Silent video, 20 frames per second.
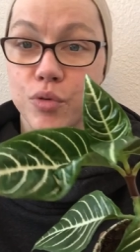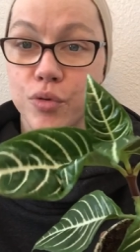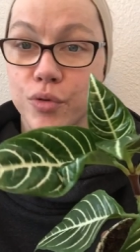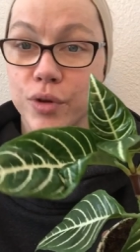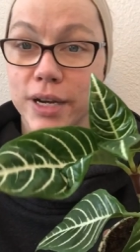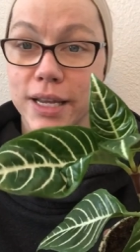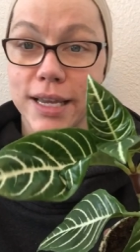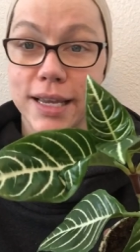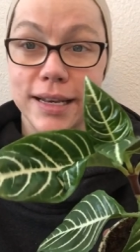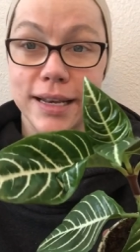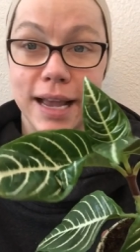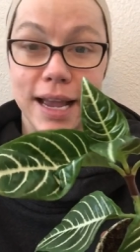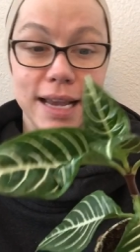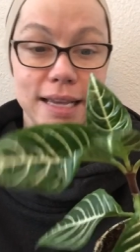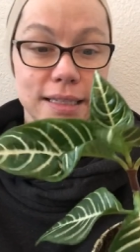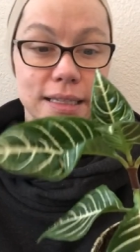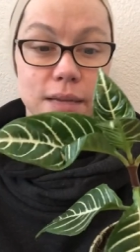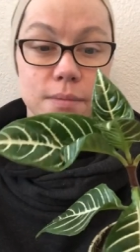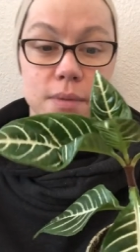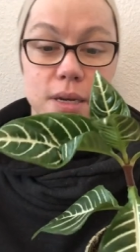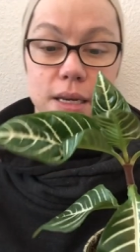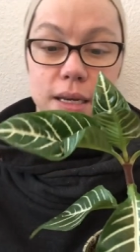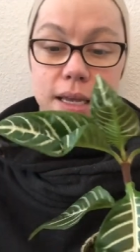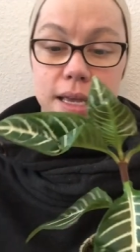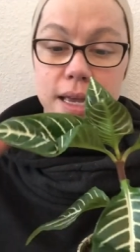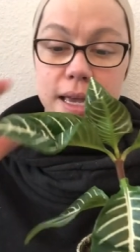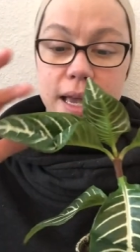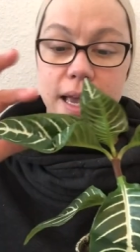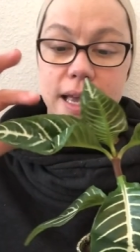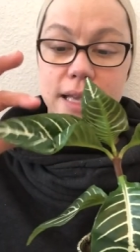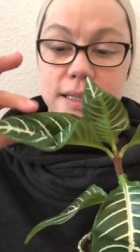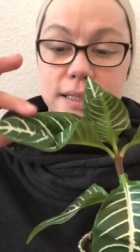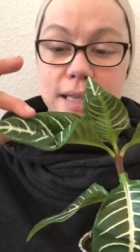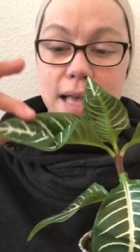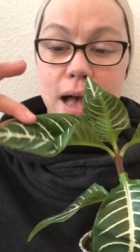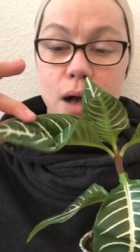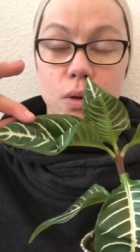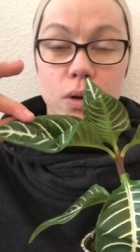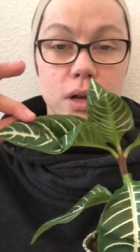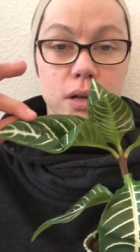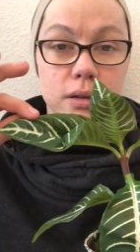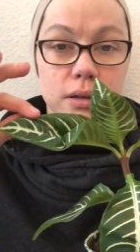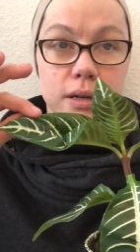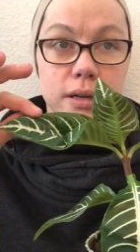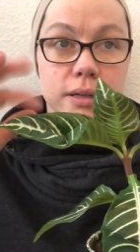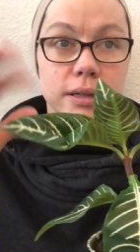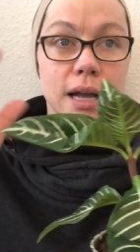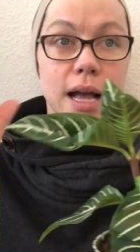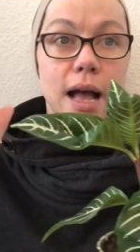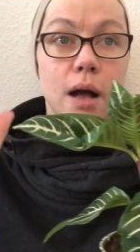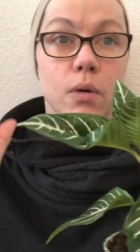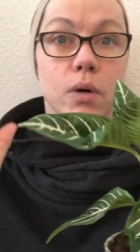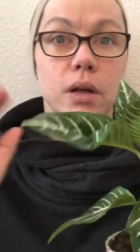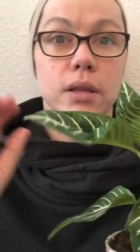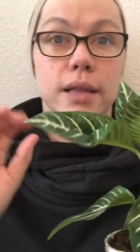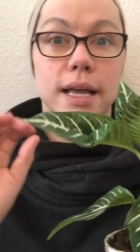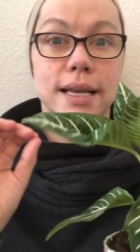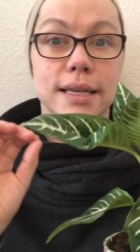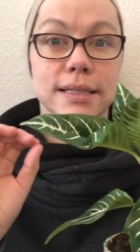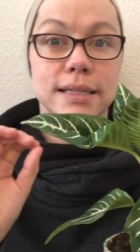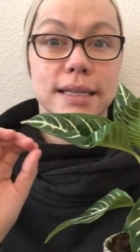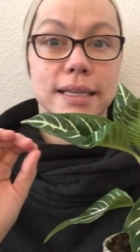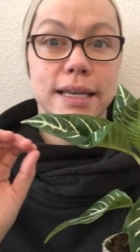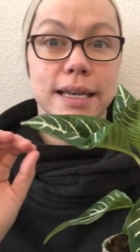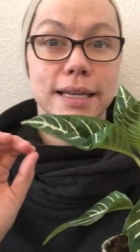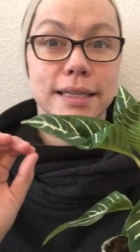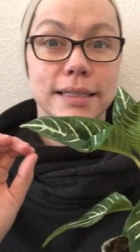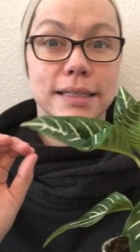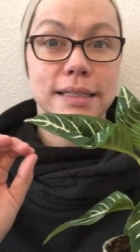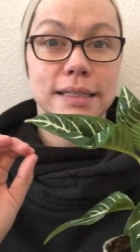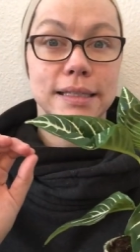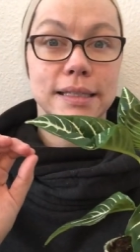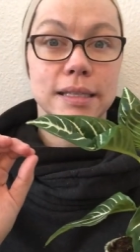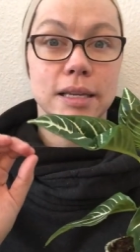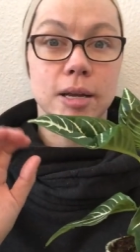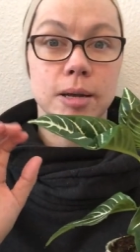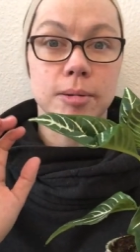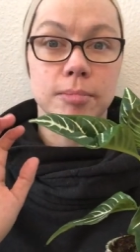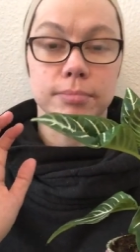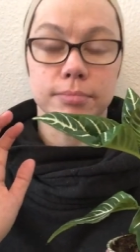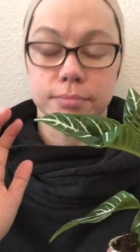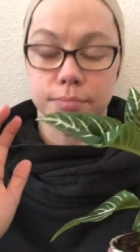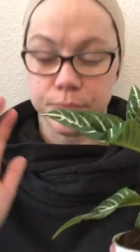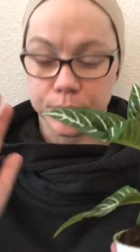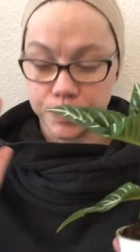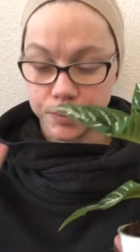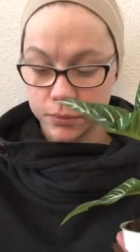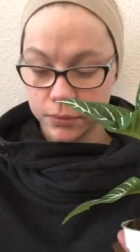pretty nice. I mean, it's alka or not alkalizing, it's um,